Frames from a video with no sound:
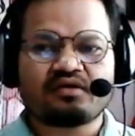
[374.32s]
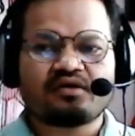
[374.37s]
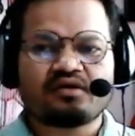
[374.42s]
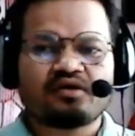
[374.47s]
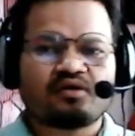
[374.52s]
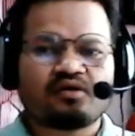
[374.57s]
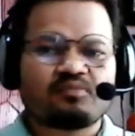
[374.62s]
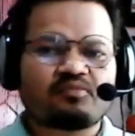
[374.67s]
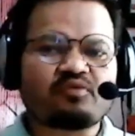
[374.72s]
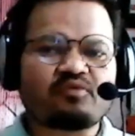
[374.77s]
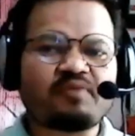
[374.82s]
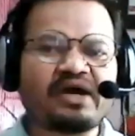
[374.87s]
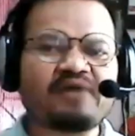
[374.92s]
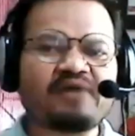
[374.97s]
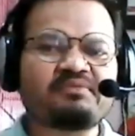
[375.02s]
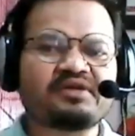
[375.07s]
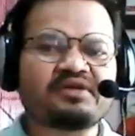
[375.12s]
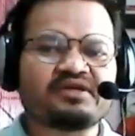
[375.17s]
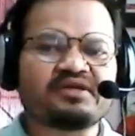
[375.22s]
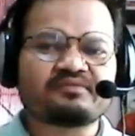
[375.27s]

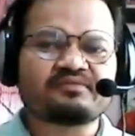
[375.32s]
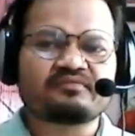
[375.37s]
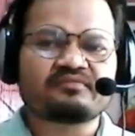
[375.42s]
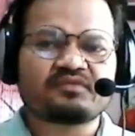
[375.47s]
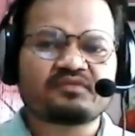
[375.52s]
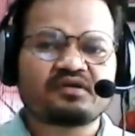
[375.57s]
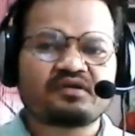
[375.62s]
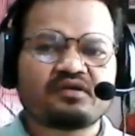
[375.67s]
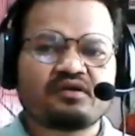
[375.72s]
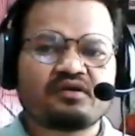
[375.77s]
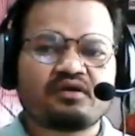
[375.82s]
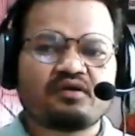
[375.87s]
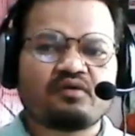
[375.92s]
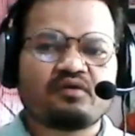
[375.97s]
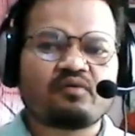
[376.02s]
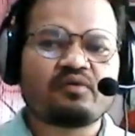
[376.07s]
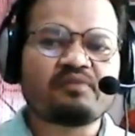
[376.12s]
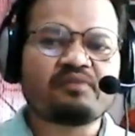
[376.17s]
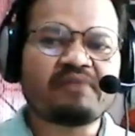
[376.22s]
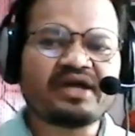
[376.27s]
Probably,
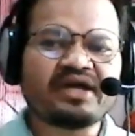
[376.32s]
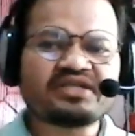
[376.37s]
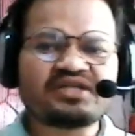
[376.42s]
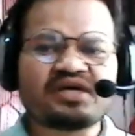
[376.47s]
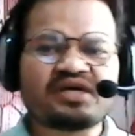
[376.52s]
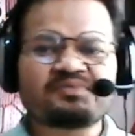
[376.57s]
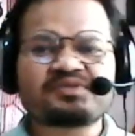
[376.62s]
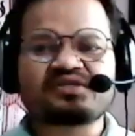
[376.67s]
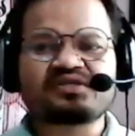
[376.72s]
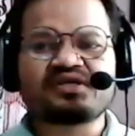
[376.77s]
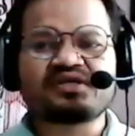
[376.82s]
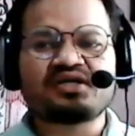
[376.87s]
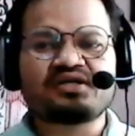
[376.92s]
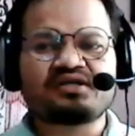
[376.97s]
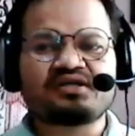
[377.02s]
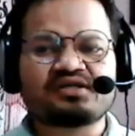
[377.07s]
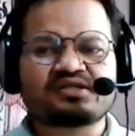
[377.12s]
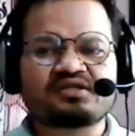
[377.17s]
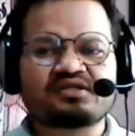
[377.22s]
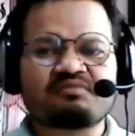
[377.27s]
we might have
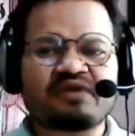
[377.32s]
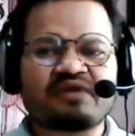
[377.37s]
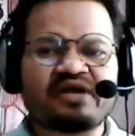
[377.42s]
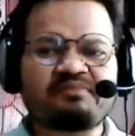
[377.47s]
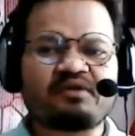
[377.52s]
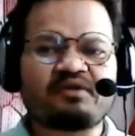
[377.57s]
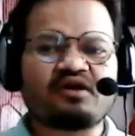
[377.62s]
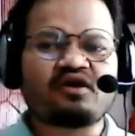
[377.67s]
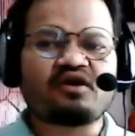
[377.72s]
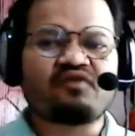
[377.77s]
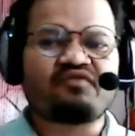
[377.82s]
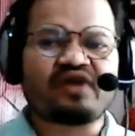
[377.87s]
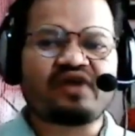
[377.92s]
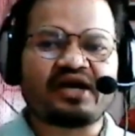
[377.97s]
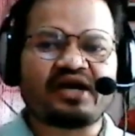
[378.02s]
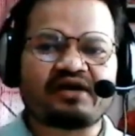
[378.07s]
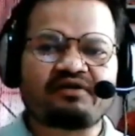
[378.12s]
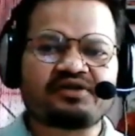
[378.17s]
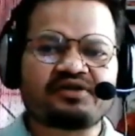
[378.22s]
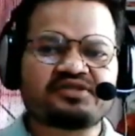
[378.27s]
seen survival of
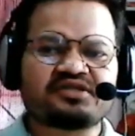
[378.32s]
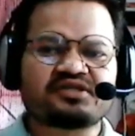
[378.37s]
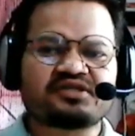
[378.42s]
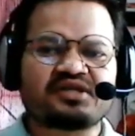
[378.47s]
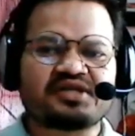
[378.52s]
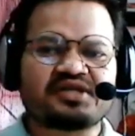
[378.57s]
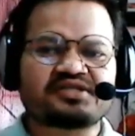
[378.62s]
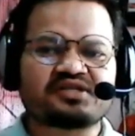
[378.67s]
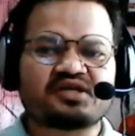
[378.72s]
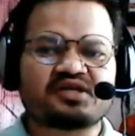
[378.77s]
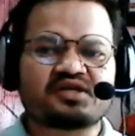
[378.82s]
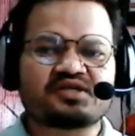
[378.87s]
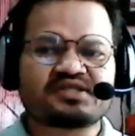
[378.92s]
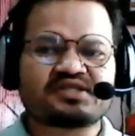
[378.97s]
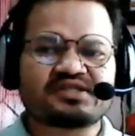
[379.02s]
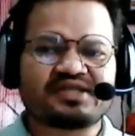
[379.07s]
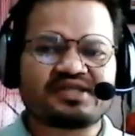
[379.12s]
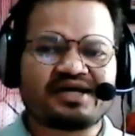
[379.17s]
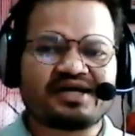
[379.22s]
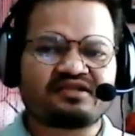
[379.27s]
aquatic creatures
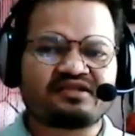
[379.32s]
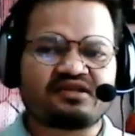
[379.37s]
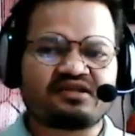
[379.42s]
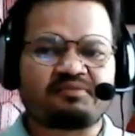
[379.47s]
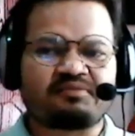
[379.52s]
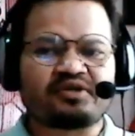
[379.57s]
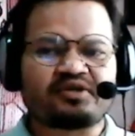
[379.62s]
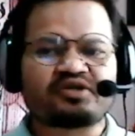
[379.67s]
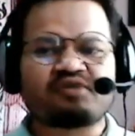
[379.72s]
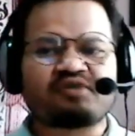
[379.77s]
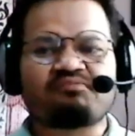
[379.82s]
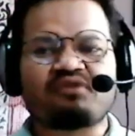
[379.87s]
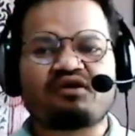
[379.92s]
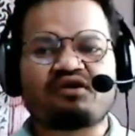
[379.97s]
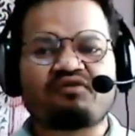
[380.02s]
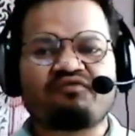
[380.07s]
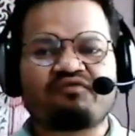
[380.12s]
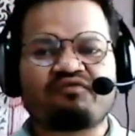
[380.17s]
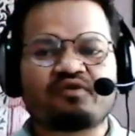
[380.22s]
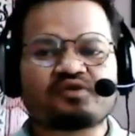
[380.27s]
at the bottom
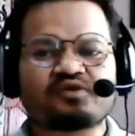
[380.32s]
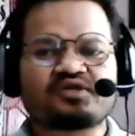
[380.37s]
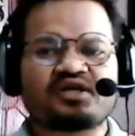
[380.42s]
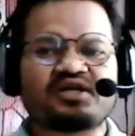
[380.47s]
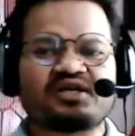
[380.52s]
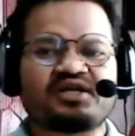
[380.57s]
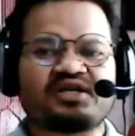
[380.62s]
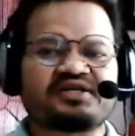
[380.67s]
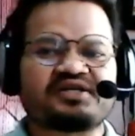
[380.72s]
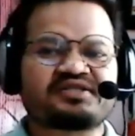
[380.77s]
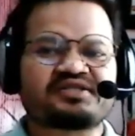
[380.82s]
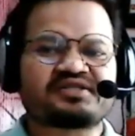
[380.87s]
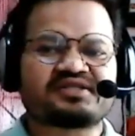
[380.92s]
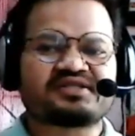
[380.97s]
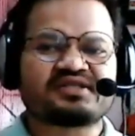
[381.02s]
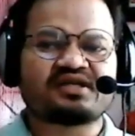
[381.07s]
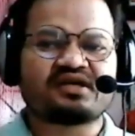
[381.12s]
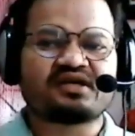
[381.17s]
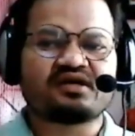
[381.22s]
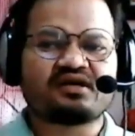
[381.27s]
of frozen lakes.
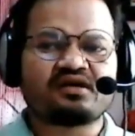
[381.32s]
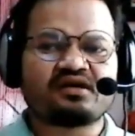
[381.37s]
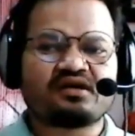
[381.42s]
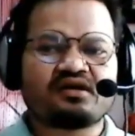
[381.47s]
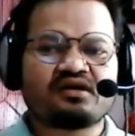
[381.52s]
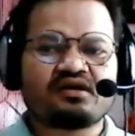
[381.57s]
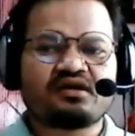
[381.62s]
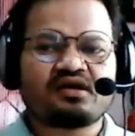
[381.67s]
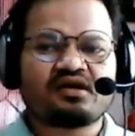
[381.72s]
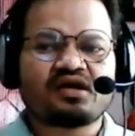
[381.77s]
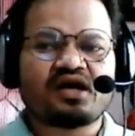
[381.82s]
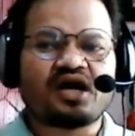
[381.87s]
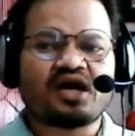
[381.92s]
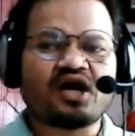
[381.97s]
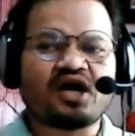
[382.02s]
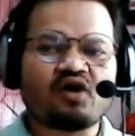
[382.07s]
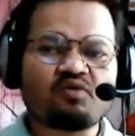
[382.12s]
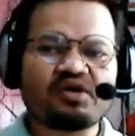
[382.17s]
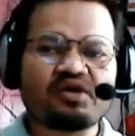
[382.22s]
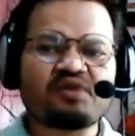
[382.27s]

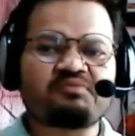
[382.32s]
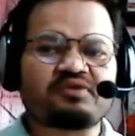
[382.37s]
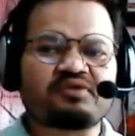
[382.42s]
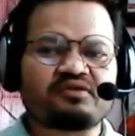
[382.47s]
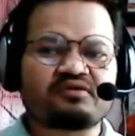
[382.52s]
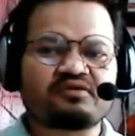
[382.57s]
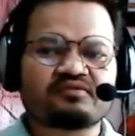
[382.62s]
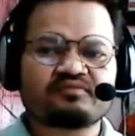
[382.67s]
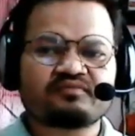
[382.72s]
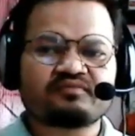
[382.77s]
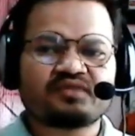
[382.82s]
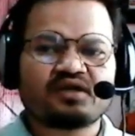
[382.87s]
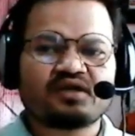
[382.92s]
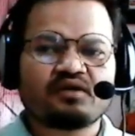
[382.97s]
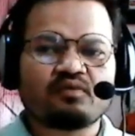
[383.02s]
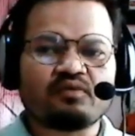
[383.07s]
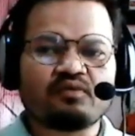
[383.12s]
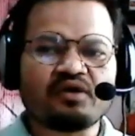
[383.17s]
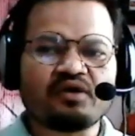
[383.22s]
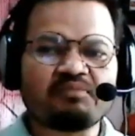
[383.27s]
However,
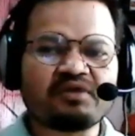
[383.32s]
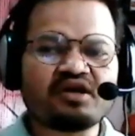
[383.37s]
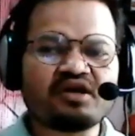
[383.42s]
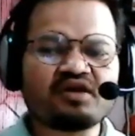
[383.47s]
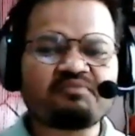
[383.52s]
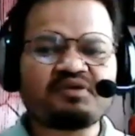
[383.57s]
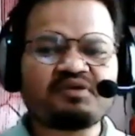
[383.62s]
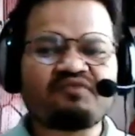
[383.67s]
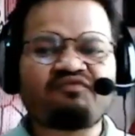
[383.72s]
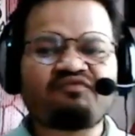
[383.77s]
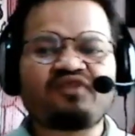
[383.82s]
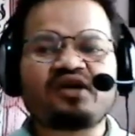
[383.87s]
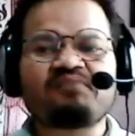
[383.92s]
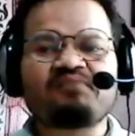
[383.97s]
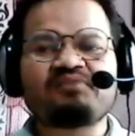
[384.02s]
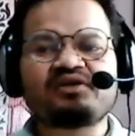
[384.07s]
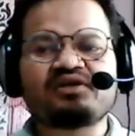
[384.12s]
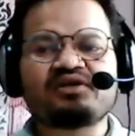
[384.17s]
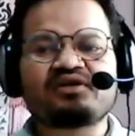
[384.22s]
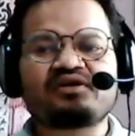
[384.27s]
we may not be
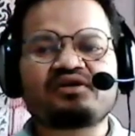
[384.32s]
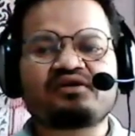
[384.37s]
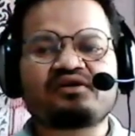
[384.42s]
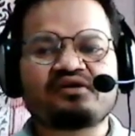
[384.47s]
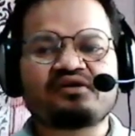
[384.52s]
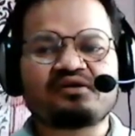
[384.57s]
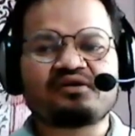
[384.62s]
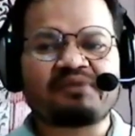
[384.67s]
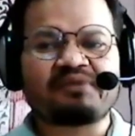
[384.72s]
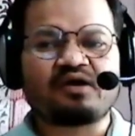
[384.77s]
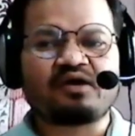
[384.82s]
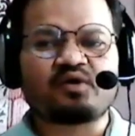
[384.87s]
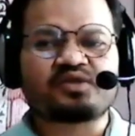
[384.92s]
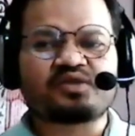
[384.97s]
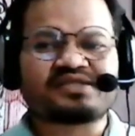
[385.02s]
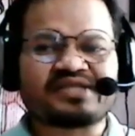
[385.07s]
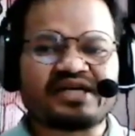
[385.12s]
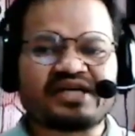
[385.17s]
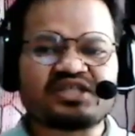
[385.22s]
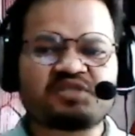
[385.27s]
familiar about
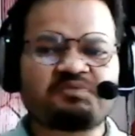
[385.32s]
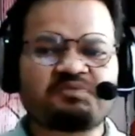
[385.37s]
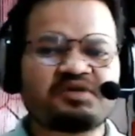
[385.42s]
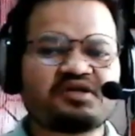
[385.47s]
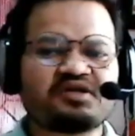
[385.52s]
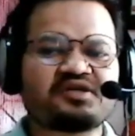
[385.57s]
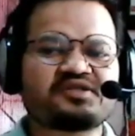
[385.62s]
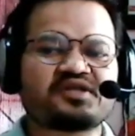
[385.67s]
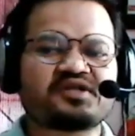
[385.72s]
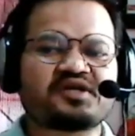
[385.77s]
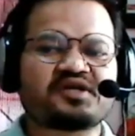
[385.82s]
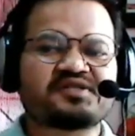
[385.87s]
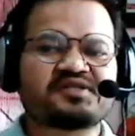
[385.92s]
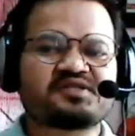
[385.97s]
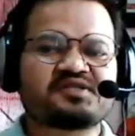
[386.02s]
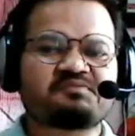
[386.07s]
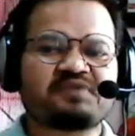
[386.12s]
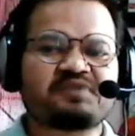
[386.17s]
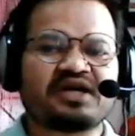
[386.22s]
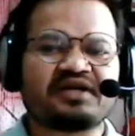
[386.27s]
scientific reasons
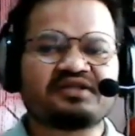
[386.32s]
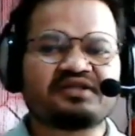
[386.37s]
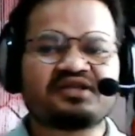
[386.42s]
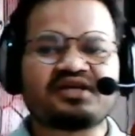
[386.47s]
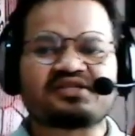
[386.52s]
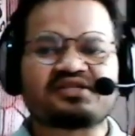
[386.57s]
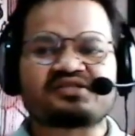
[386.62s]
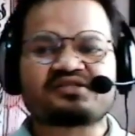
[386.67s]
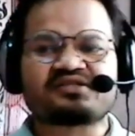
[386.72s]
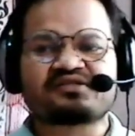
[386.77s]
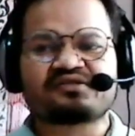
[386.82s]
behind this.